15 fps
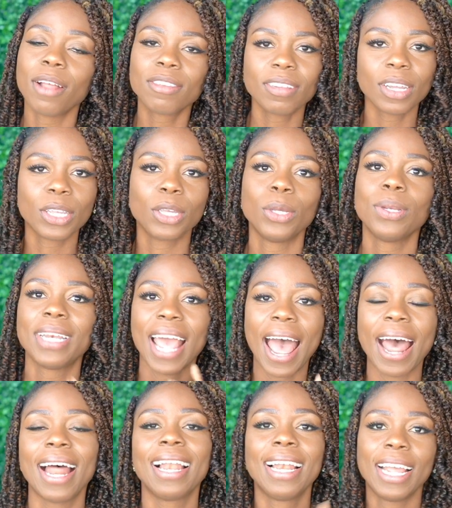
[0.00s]
tell you
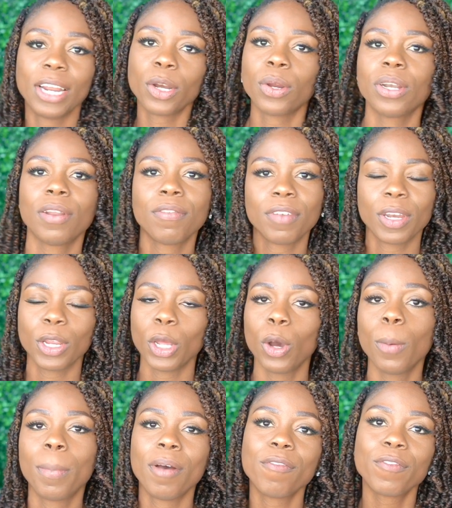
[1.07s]
that later in the
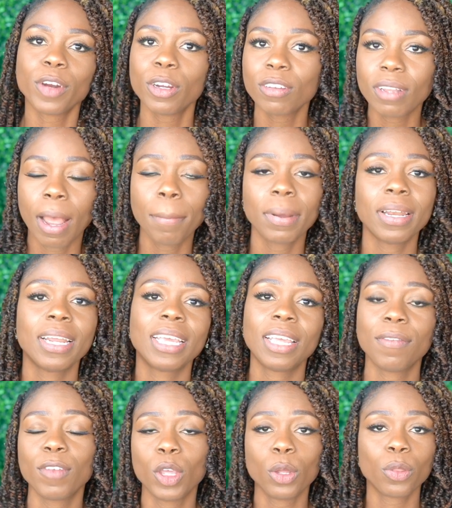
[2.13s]
video, but first I'm going to
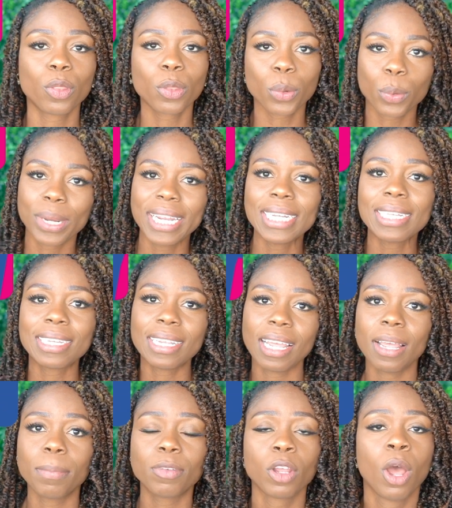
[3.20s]
give you 3
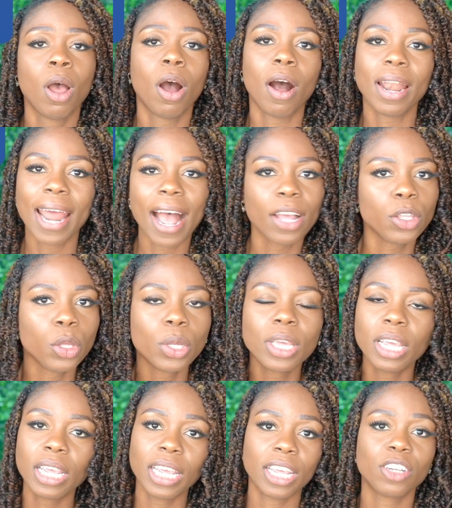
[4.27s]
tips on how you
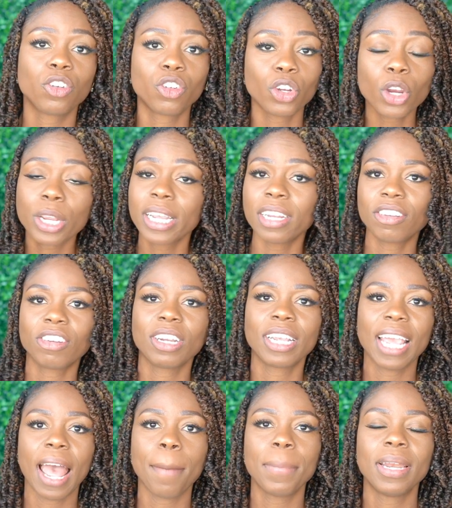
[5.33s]
can get your kitchen
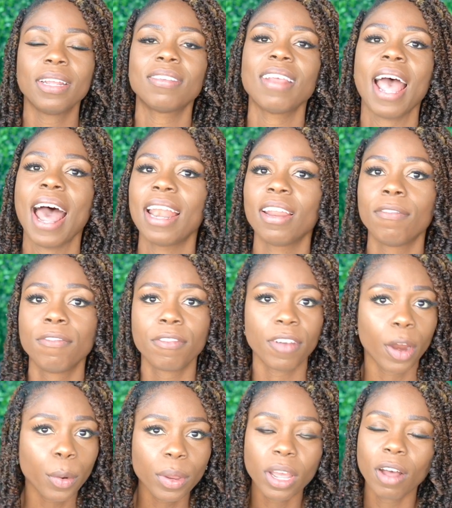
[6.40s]
cabinets at a
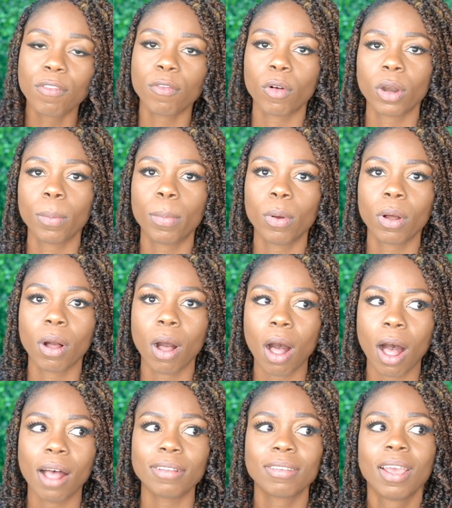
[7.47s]
very affordable
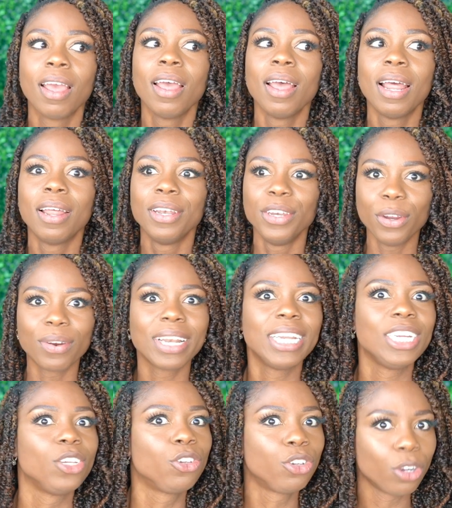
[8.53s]
cost,
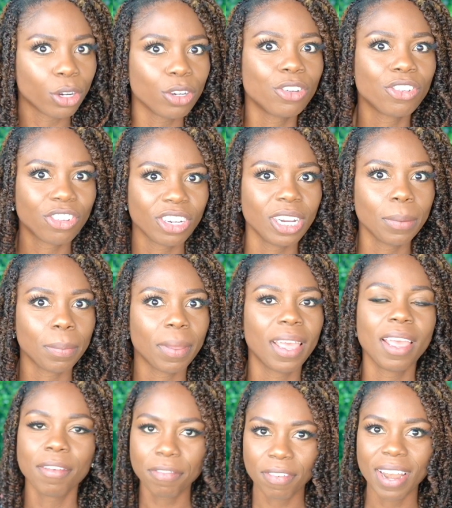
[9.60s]
nearly dirt cheap,
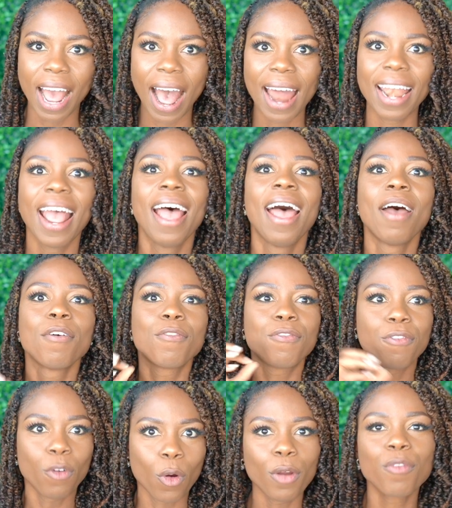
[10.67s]
if not
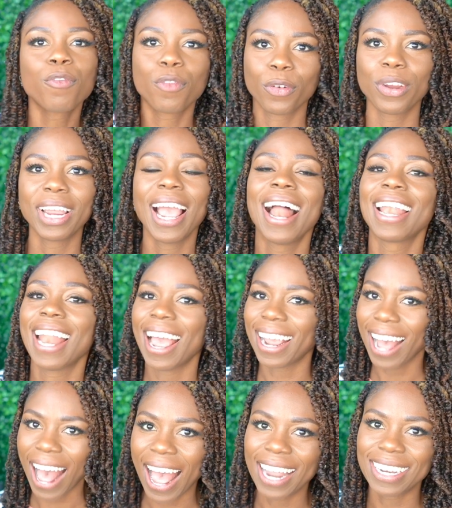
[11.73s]
for free,
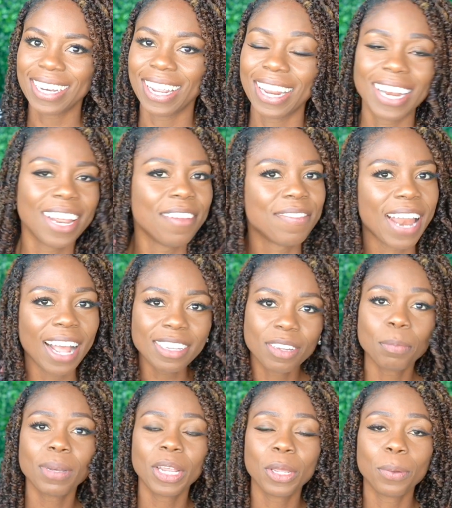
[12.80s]
like I did. If that's
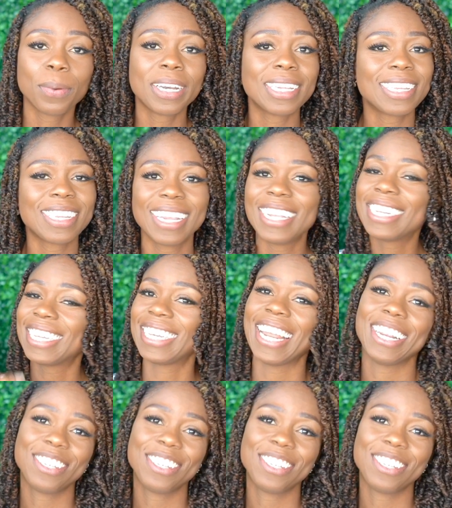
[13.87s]
something you want to see, stay